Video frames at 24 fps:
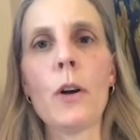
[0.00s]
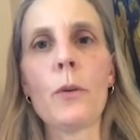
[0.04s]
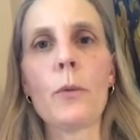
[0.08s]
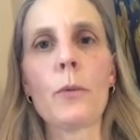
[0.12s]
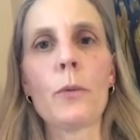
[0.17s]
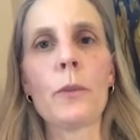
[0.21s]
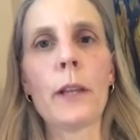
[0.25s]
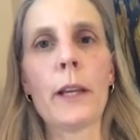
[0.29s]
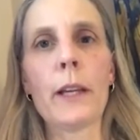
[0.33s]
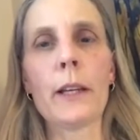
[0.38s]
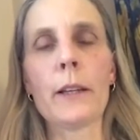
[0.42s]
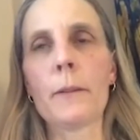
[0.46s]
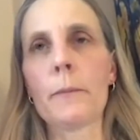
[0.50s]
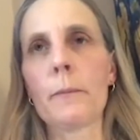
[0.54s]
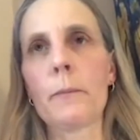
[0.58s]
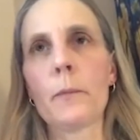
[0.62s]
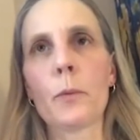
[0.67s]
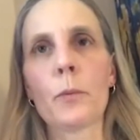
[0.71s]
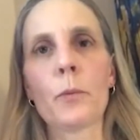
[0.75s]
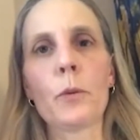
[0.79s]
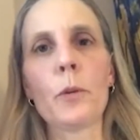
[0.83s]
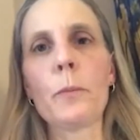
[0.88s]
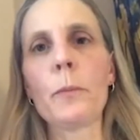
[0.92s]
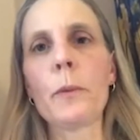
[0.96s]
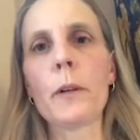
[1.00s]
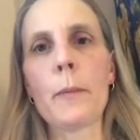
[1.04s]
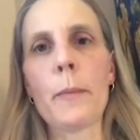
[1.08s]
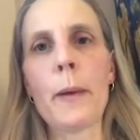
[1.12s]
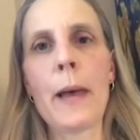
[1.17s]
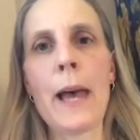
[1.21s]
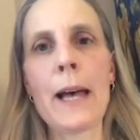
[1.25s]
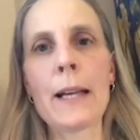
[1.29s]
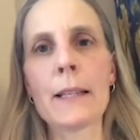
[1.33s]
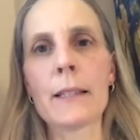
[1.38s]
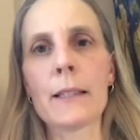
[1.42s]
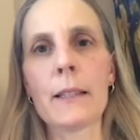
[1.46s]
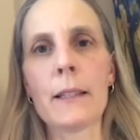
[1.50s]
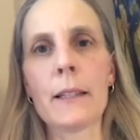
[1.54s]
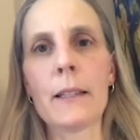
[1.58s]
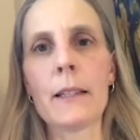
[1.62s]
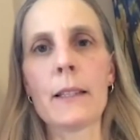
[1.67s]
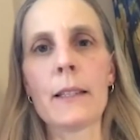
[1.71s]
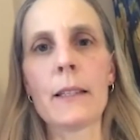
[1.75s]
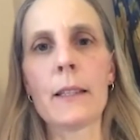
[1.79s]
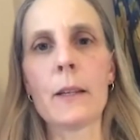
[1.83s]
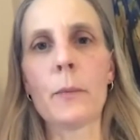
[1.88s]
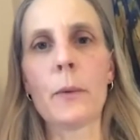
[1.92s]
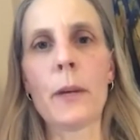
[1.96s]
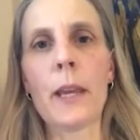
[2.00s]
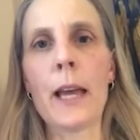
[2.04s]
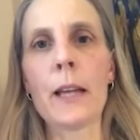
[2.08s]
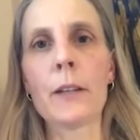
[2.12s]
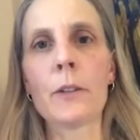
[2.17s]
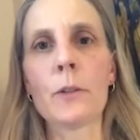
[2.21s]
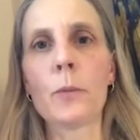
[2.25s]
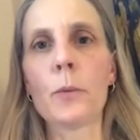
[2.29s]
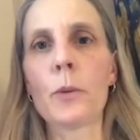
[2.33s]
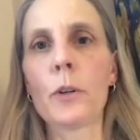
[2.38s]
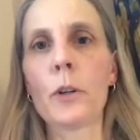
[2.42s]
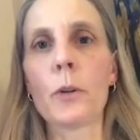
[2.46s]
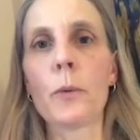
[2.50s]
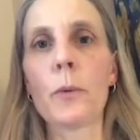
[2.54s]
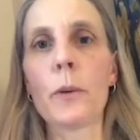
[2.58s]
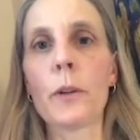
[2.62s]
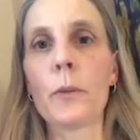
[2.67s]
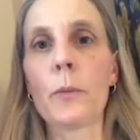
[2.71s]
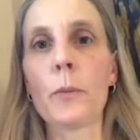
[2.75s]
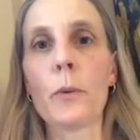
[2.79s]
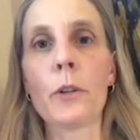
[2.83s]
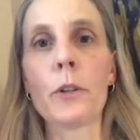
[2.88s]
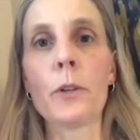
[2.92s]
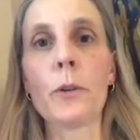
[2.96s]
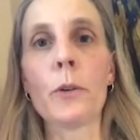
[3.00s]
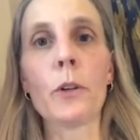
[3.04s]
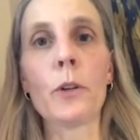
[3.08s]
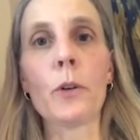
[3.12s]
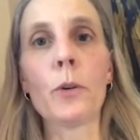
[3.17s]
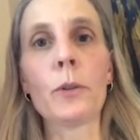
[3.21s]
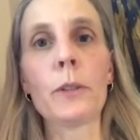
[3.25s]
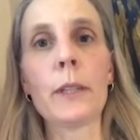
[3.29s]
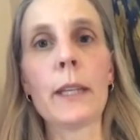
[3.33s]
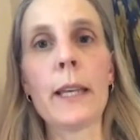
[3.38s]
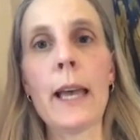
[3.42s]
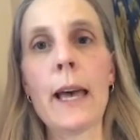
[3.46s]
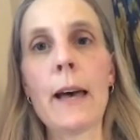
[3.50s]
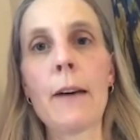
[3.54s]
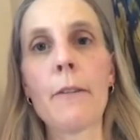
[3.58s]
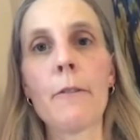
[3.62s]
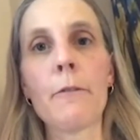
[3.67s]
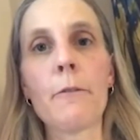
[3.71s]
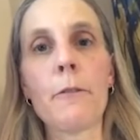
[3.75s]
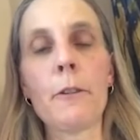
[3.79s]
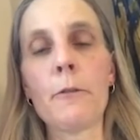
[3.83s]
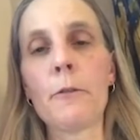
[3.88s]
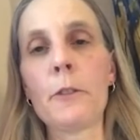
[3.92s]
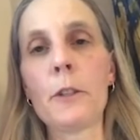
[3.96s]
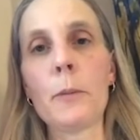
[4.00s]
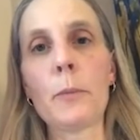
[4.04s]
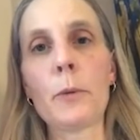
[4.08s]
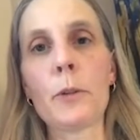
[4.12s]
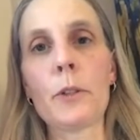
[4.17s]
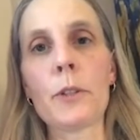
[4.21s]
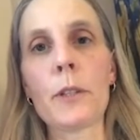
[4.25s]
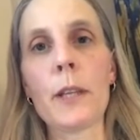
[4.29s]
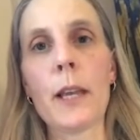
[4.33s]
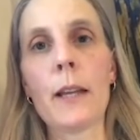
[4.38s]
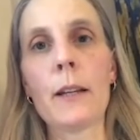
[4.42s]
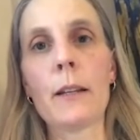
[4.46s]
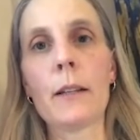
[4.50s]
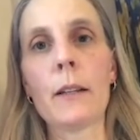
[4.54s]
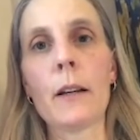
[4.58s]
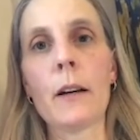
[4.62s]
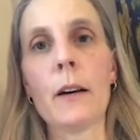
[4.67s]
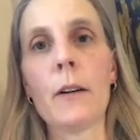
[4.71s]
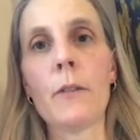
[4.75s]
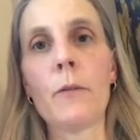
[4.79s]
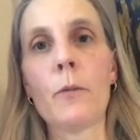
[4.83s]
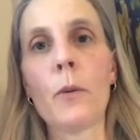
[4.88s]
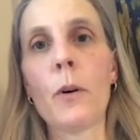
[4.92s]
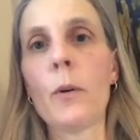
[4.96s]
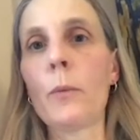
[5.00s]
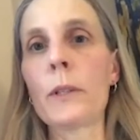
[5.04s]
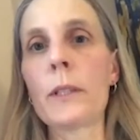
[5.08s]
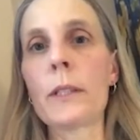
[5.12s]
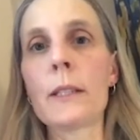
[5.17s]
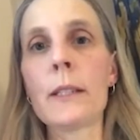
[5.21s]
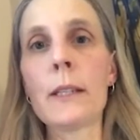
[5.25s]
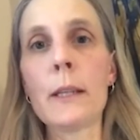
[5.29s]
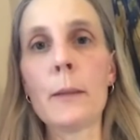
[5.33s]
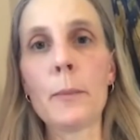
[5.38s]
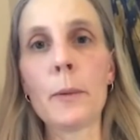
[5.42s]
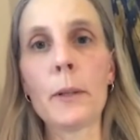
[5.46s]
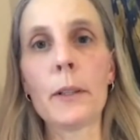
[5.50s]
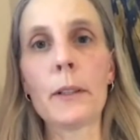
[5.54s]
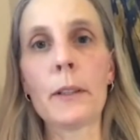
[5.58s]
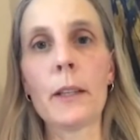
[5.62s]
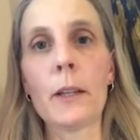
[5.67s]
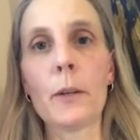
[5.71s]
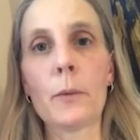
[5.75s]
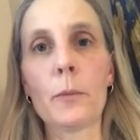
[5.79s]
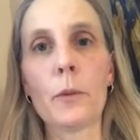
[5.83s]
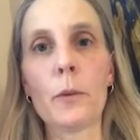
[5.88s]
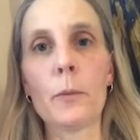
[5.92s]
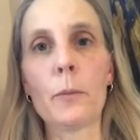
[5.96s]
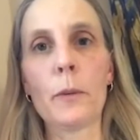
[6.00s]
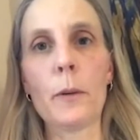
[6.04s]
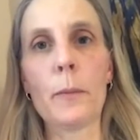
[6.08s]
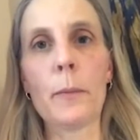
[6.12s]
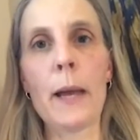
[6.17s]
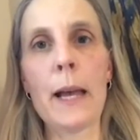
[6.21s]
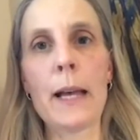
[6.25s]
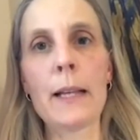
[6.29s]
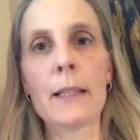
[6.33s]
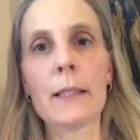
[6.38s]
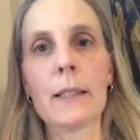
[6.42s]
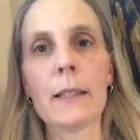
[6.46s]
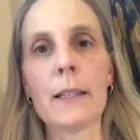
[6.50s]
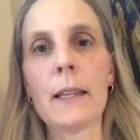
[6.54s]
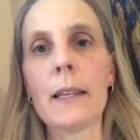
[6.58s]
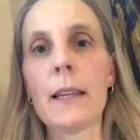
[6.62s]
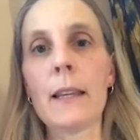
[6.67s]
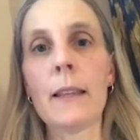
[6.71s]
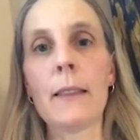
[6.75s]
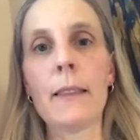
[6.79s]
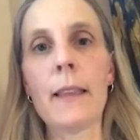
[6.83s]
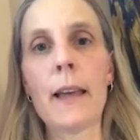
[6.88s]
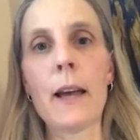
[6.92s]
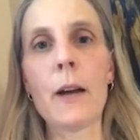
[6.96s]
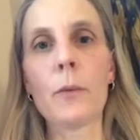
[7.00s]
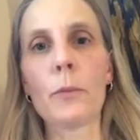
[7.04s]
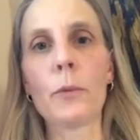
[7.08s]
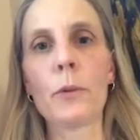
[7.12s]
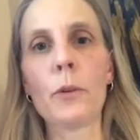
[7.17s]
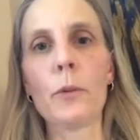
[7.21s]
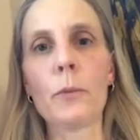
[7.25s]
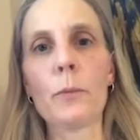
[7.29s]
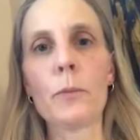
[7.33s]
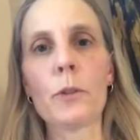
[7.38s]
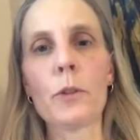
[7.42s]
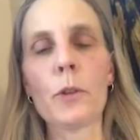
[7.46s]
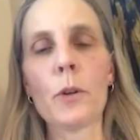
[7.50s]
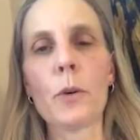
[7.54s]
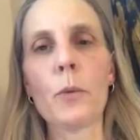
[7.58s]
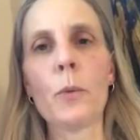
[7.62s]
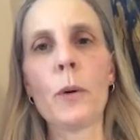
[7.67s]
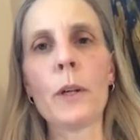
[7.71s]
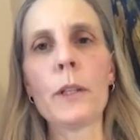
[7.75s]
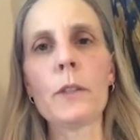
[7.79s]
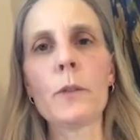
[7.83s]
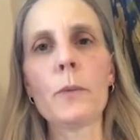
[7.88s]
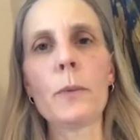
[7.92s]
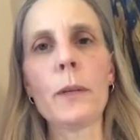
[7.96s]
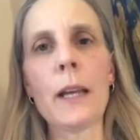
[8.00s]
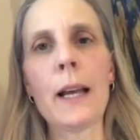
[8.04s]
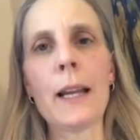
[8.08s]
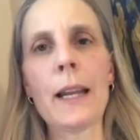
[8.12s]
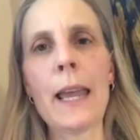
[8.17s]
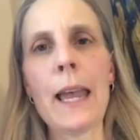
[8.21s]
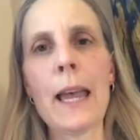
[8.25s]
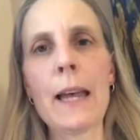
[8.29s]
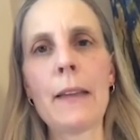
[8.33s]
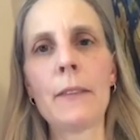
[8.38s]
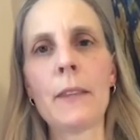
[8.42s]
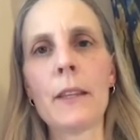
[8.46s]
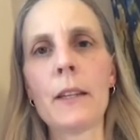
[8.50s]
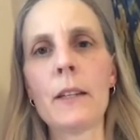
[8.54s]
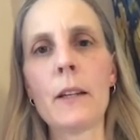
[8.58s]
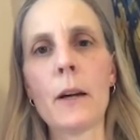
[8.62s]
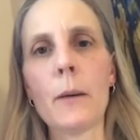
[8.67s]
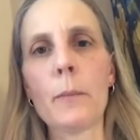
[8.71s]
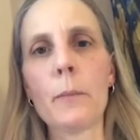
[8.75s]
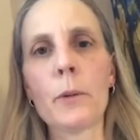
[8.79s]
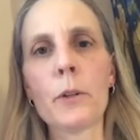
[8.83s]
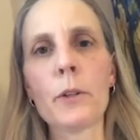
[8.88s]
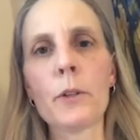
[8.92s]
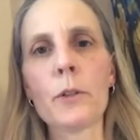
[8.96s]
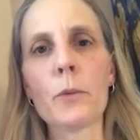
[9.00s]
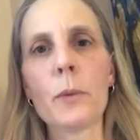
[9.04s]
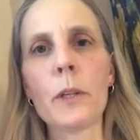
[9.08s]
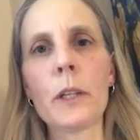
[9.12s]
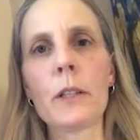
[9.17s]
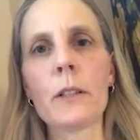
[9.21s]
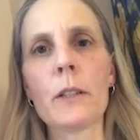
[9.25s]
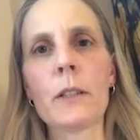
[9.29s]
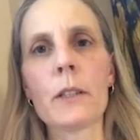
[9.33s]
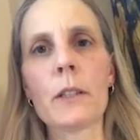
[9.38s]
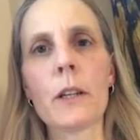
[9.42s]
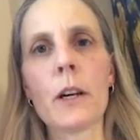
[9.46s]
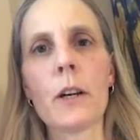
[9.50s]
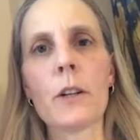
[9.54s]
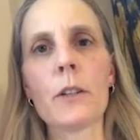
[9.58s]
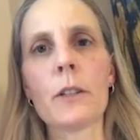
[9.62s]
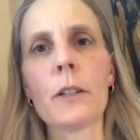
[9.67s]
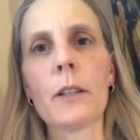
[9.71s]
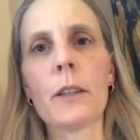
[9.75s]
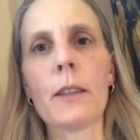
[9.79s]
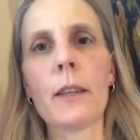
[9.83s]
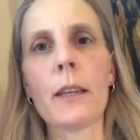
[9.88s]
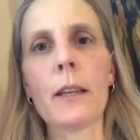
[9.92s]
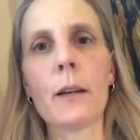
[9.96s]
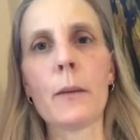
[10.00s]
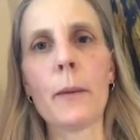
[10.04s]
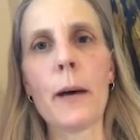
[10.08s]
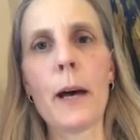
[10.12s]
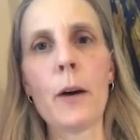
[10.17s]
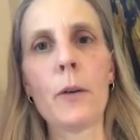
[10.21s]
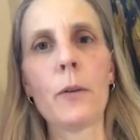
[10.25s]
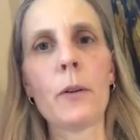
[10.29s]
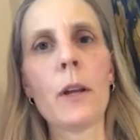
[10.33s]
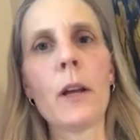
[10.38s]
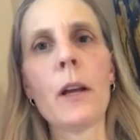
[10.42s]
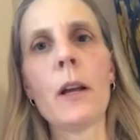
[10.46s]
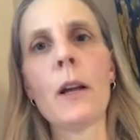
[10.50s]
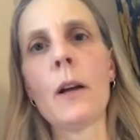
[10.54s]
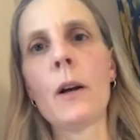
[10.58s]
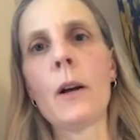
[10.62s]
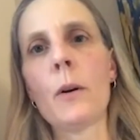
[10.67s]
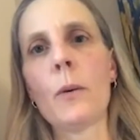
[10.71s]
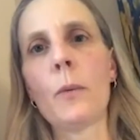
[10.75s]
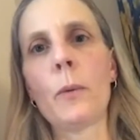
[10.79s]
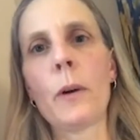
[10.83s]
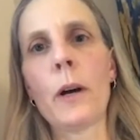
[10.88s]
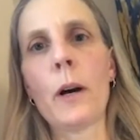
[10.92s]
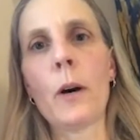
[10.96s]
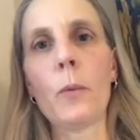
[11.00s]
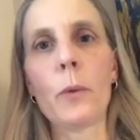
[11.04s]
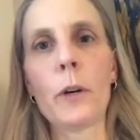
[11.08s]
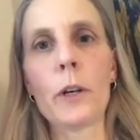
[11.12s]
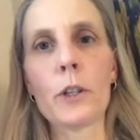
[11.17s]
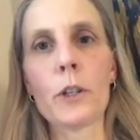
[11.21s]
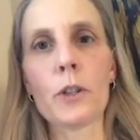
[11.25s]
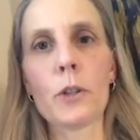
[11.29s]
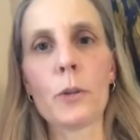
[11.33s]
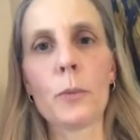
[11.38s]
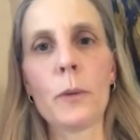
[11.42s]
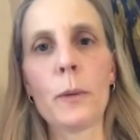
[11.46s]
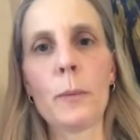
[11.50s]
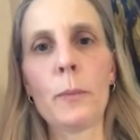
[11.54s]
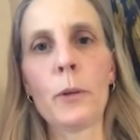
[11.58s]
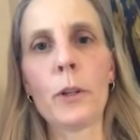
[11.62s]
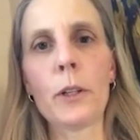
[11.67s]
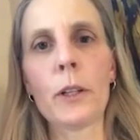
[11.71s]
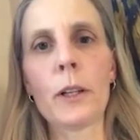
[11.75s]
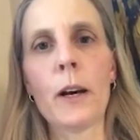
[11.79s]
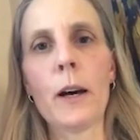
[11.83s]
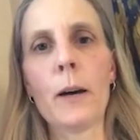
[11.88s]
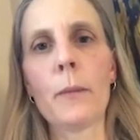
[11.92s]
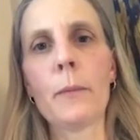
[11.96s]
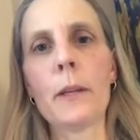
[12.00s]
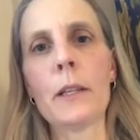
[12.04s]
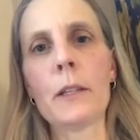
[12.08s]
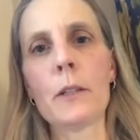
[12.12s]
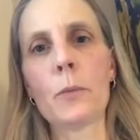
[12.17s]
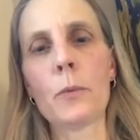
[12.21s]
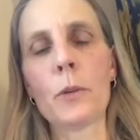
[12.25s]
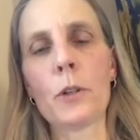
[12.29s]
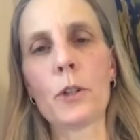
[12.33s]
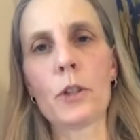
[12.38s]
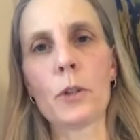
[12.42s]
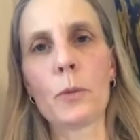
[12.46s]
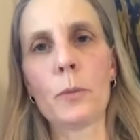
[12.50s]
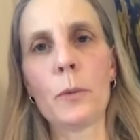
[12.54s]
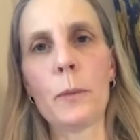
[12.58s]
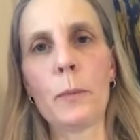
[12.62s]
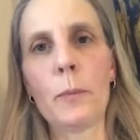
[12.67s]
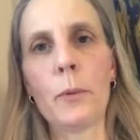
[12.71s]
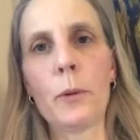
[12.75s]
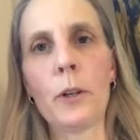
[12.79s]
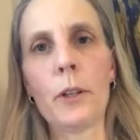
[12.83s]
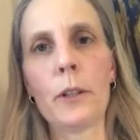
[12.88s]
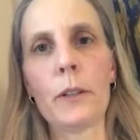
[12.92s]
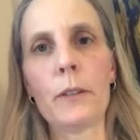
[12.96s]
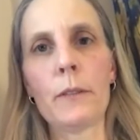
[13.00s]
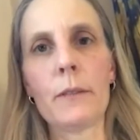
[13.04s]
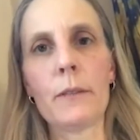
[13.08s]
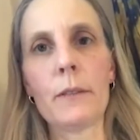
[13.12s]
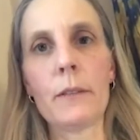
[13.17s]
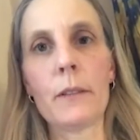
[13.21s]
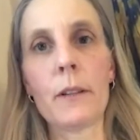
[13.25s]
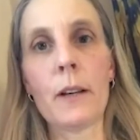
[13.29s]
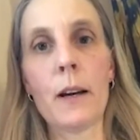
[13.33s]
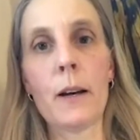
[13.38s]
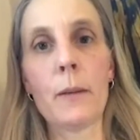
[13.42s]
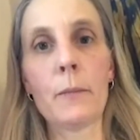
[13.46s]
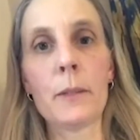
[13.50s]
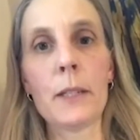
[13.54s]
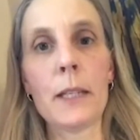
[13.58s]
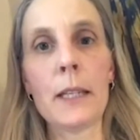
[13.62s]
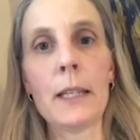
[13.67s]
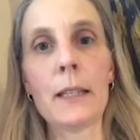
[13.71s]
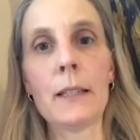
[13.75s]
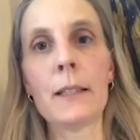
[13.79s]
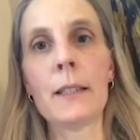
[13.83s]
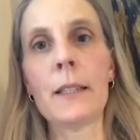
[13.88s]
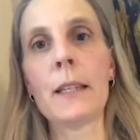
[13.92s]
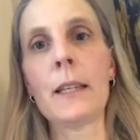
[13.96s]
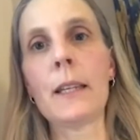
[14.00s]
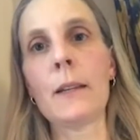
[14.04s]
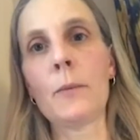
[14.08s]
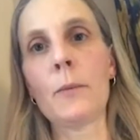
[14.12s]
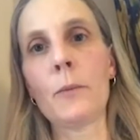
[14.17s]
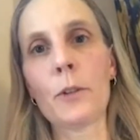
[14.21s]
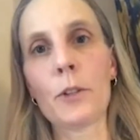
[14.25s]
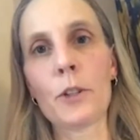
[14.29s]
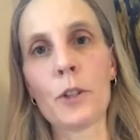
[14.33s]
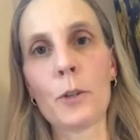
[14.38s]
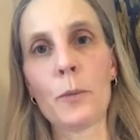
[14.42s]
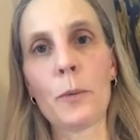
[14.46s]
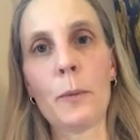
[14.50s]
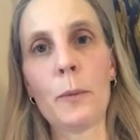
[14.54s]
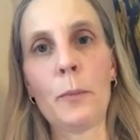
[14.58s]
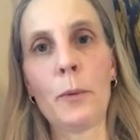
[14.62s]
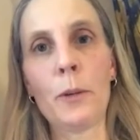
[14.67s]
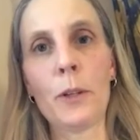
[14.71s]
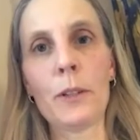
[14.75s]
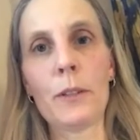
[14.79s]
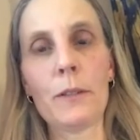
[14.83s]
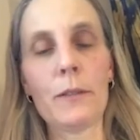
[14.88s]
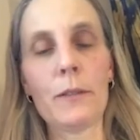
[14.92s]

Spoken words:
like room capacities that we had to work with, where you could only have 50% of what was typically a room capacity in that room. So once we kind of had the numbers, we could start to think about, well, where should we put cubbies? Where should we put TNT? Where should we put,